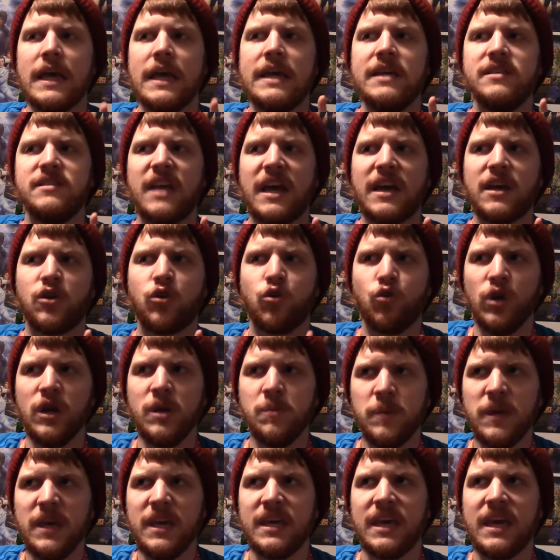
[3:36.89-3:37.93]
He's that
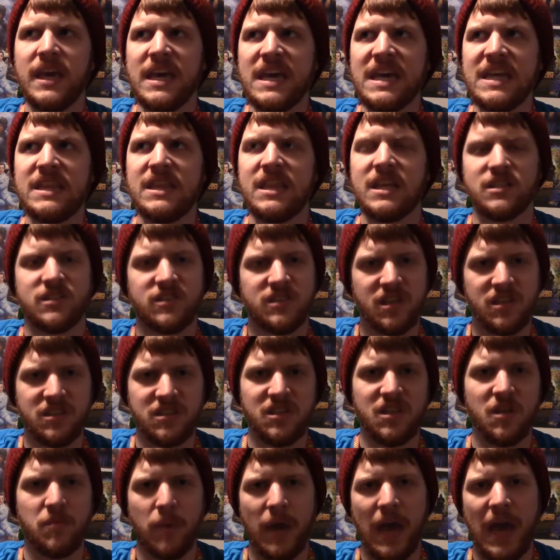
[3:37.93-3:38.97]
creepy kid that sits
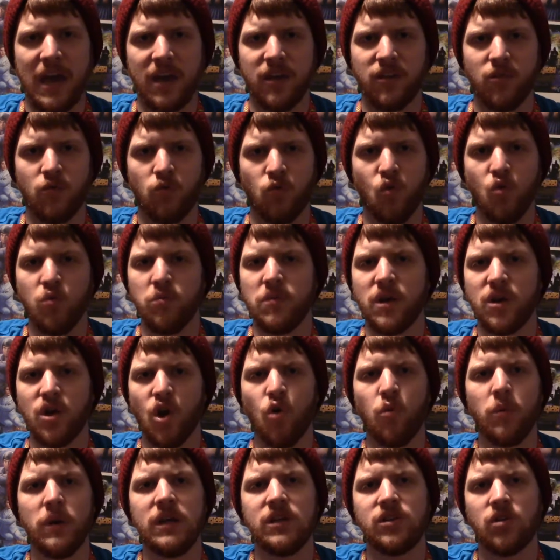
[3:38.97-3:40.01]
in the back of the room that
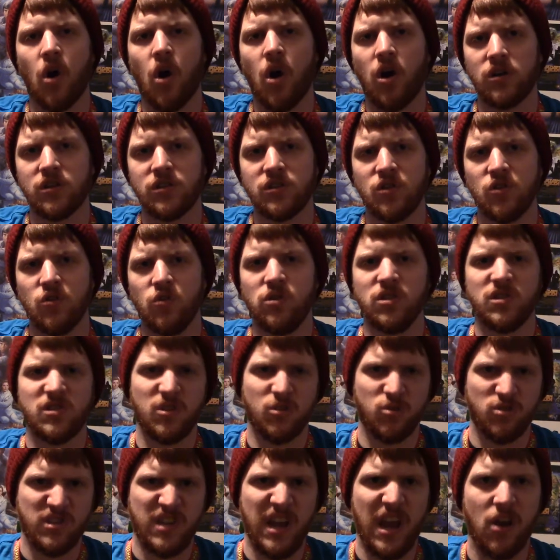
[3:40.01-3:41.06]
nobody talks to because
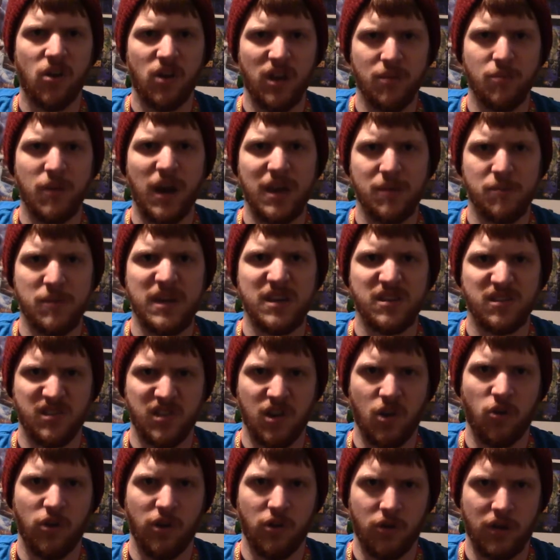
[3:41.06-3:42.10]
they're scared he might be a
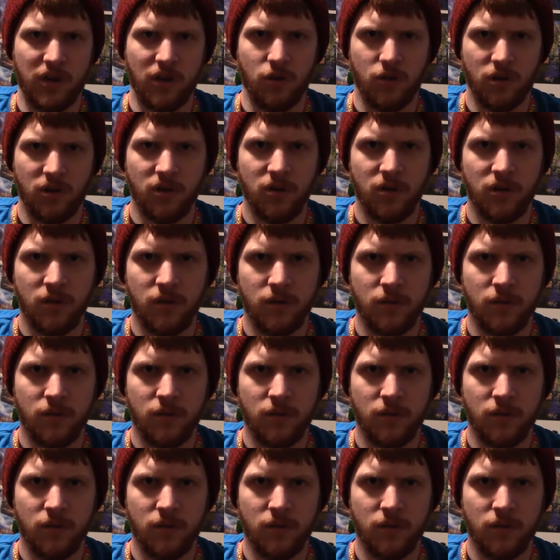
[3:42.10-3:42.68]
serial killer.